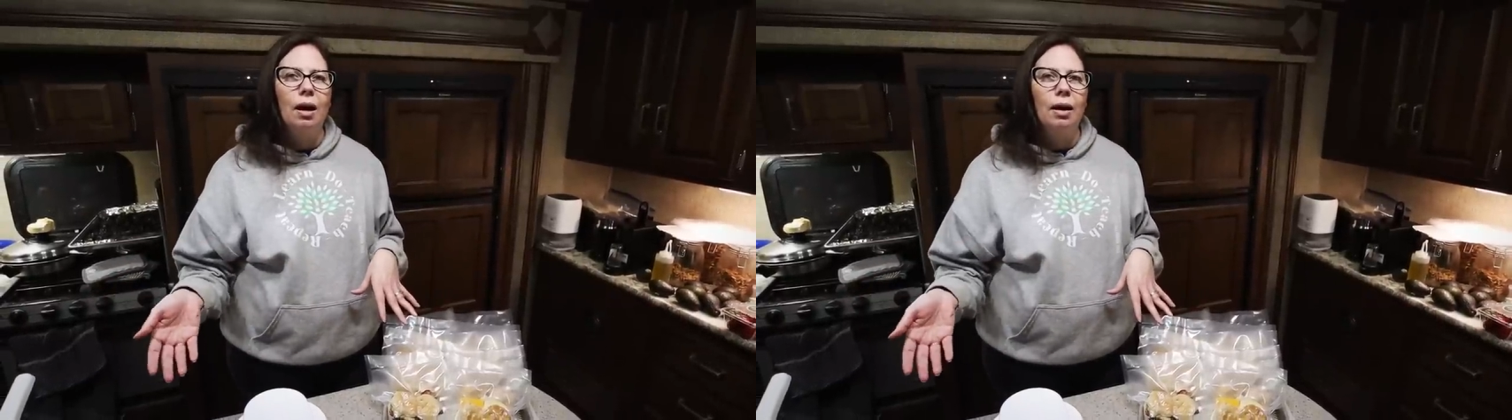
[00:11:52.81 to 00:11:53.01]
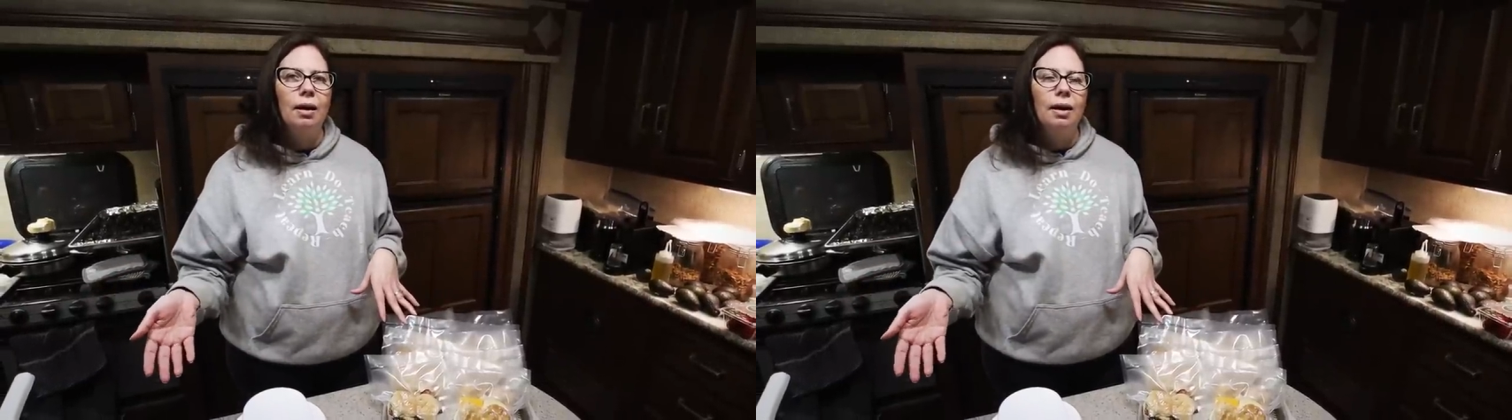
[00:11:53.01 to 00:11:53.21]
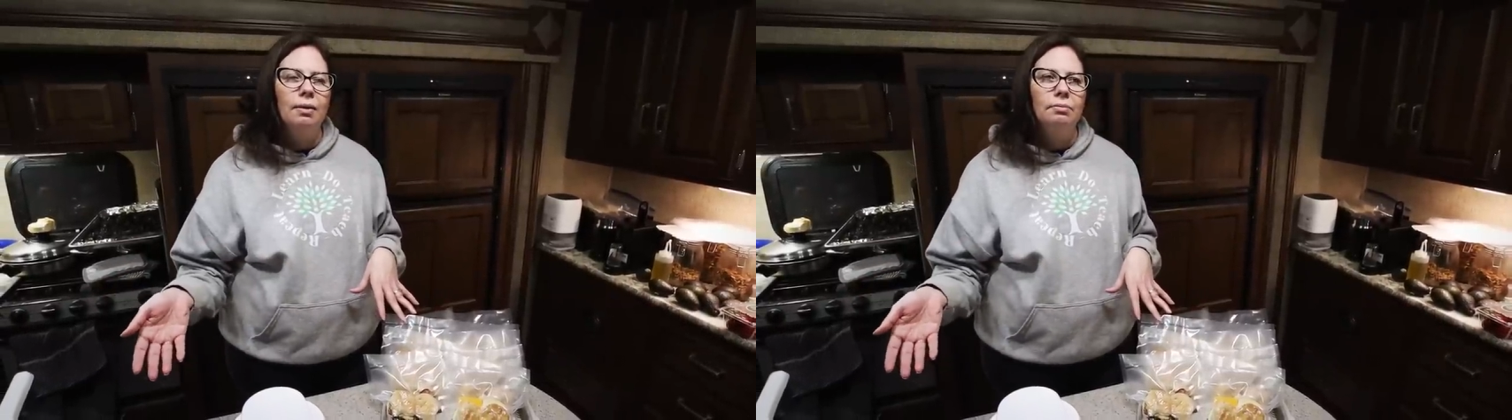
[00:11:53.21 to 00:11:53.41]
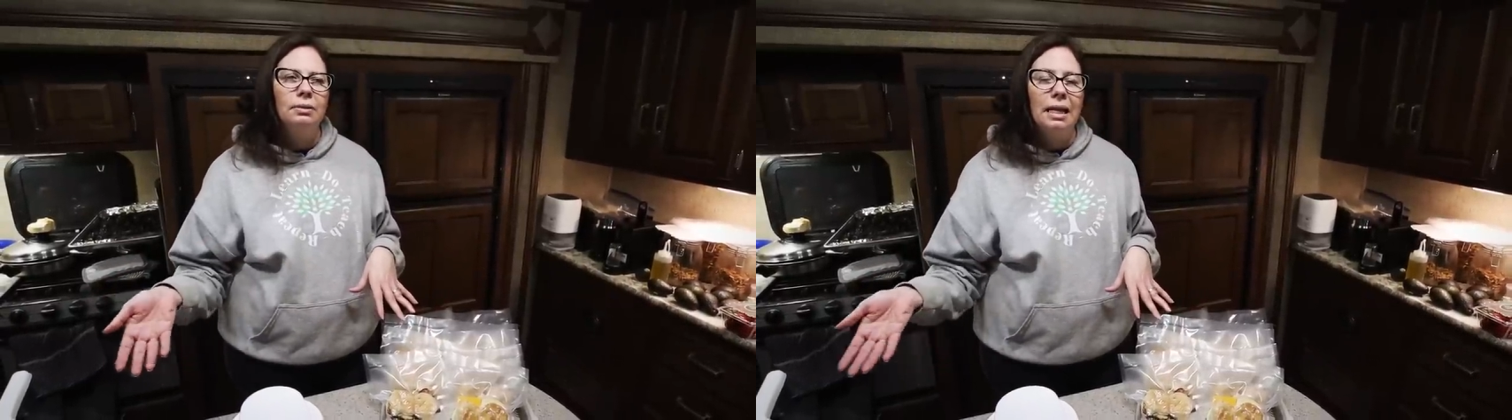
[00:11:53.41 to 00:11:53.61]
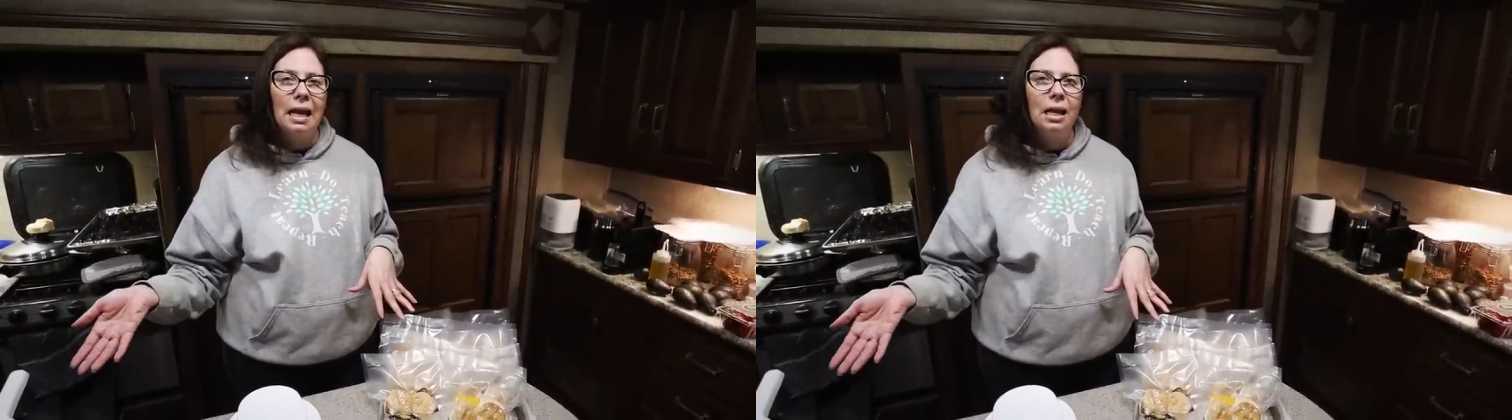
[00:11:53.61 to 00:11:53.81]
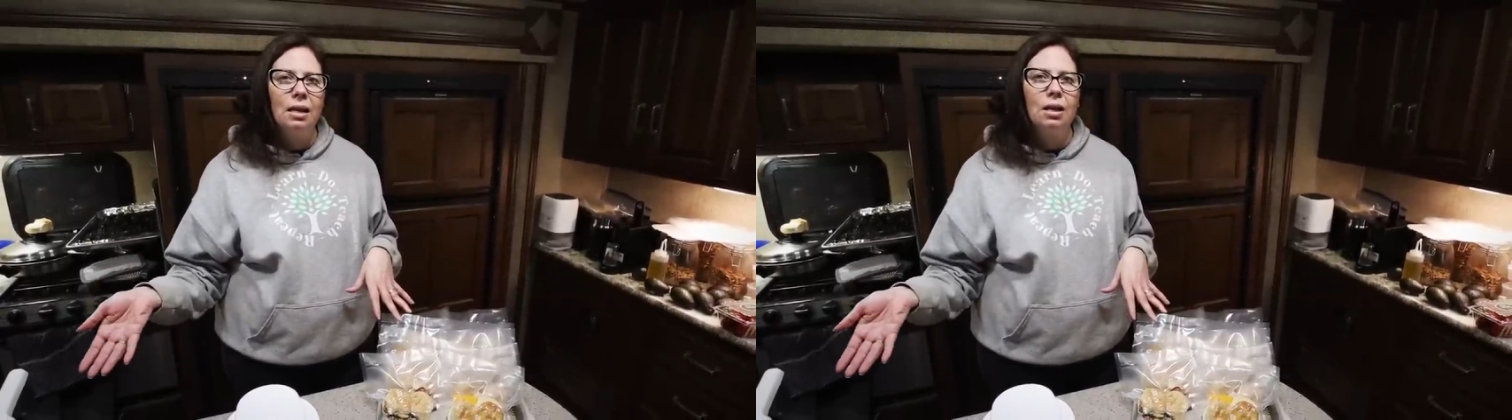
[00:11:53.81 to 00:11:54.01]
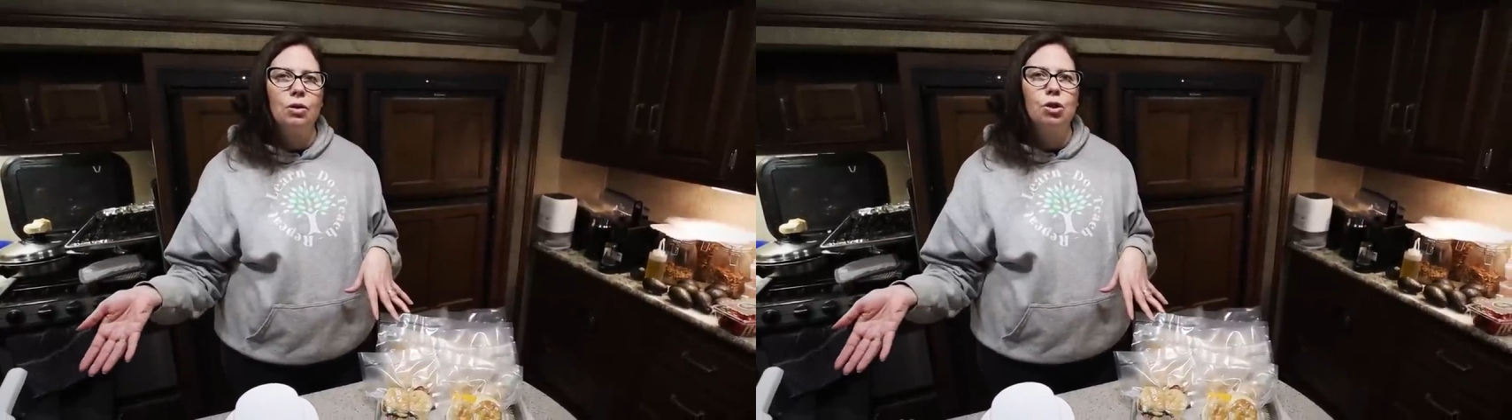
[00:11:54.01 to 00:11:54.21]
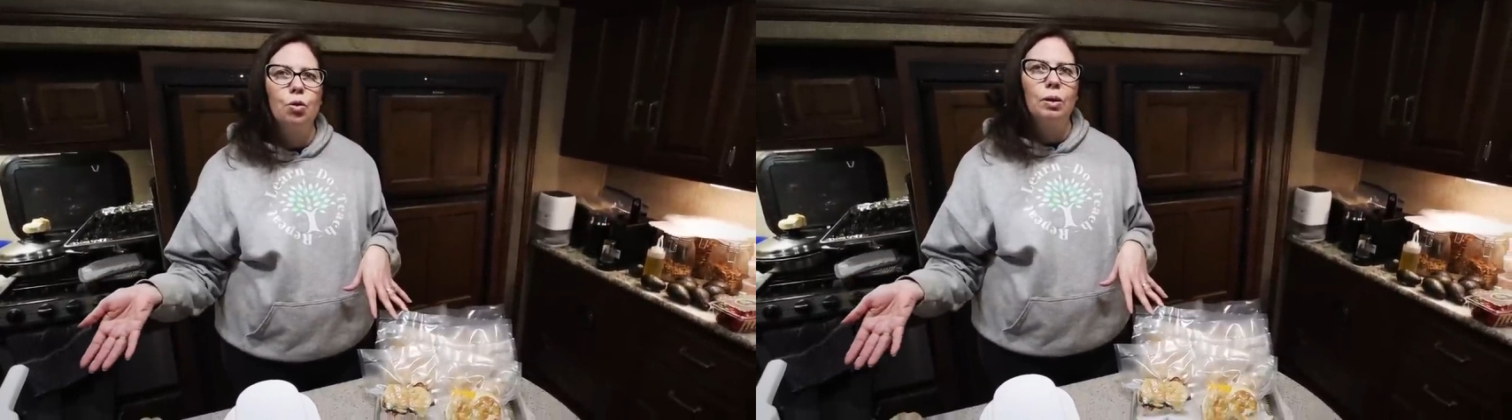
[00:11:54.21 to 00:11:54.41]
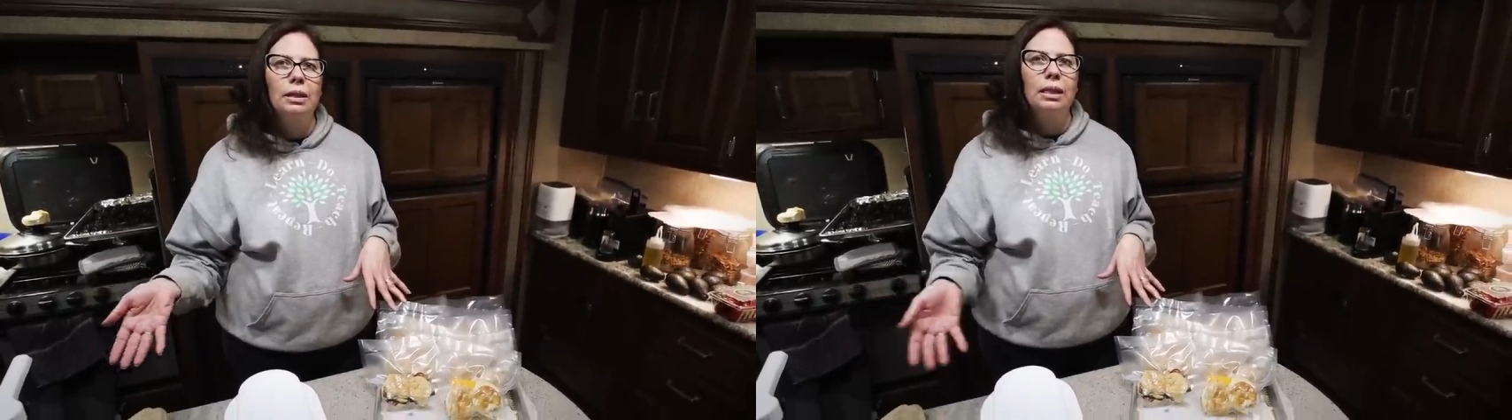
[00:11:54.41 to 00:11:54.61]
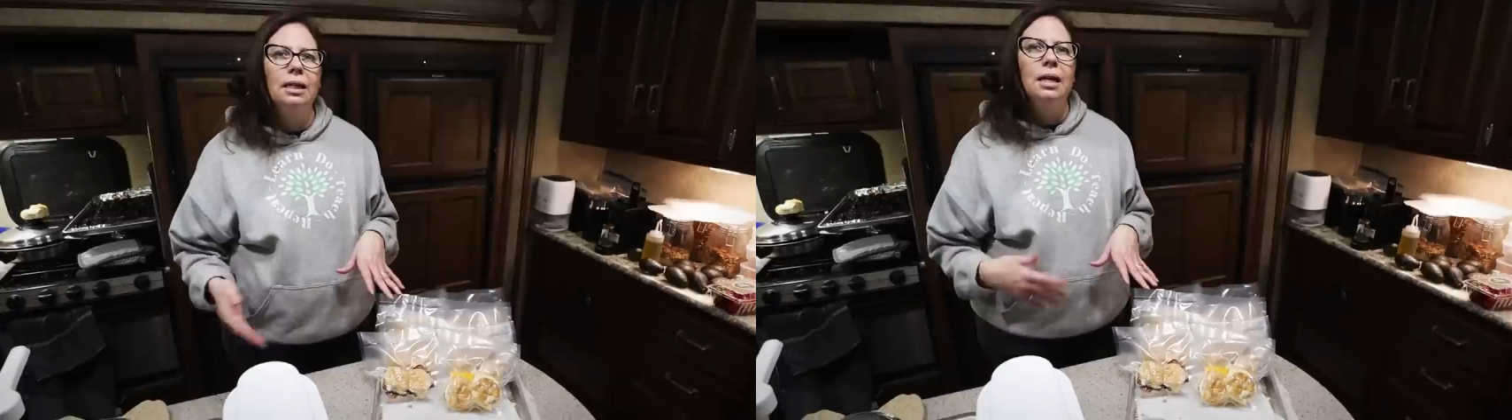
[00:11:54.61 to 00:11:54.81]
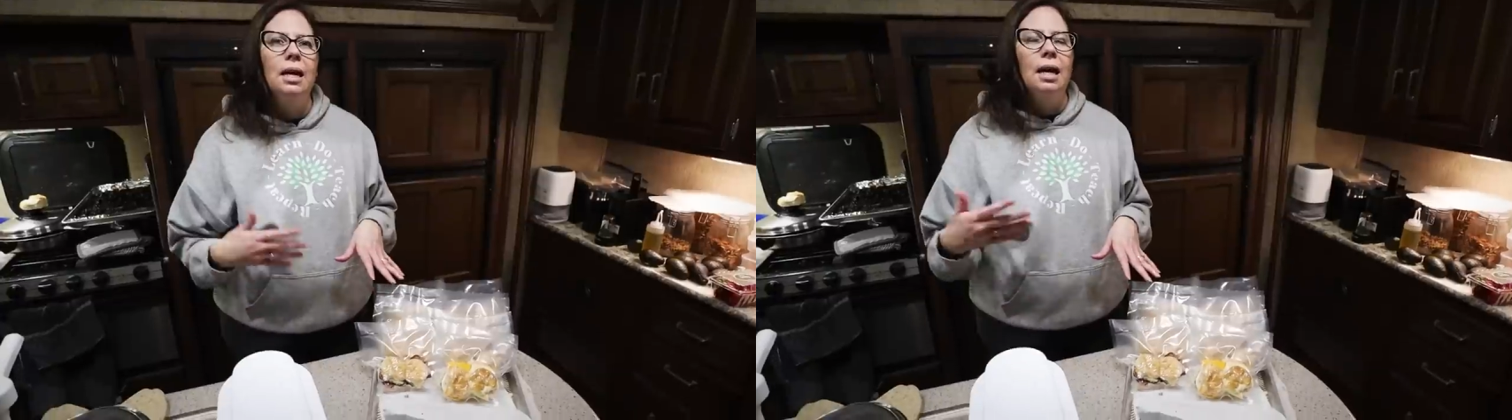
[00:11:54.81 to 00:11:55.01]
uh, laying here shortly